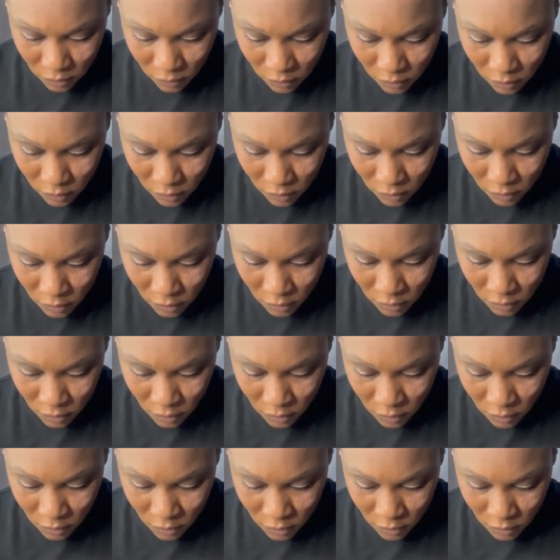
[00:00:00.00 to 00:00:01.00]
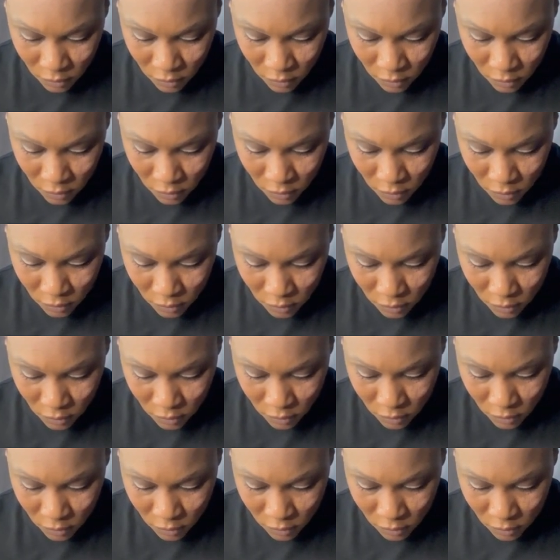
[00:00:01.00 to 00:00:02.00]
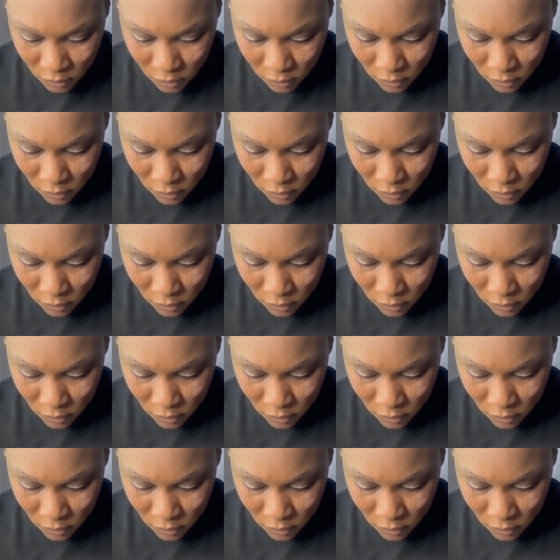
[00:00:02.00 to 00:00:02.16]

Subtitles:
Nothing is said.